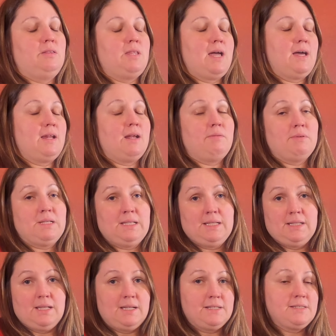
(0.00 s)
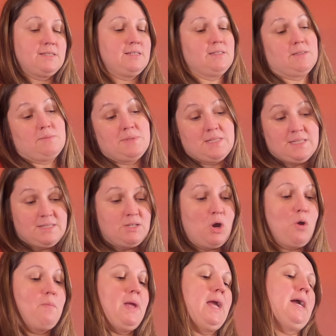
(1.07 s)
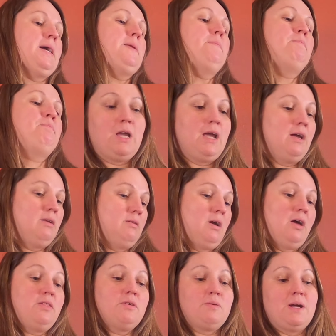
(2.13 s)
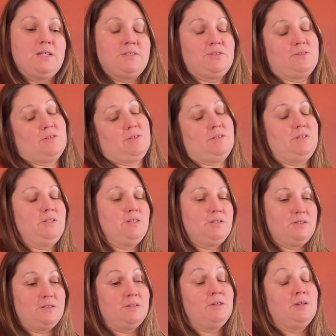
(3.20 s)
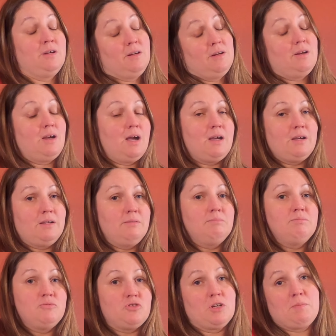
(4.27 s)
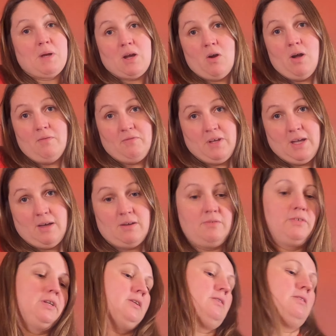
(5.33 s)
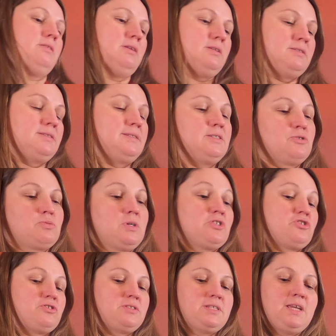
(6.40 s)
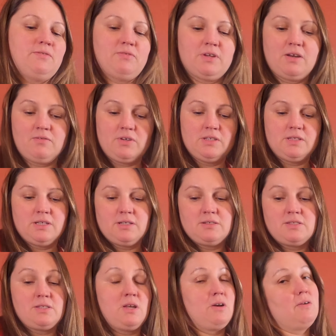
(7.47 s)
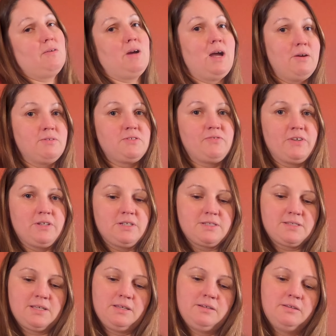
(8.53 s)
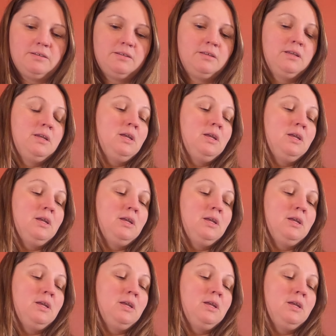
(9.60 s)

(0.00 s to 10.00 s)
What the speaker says: that I really liked because it was a snowman. And otherwise during the year, I drink my coffee out of it. It's dishwasher safe and everything, so I was very excited.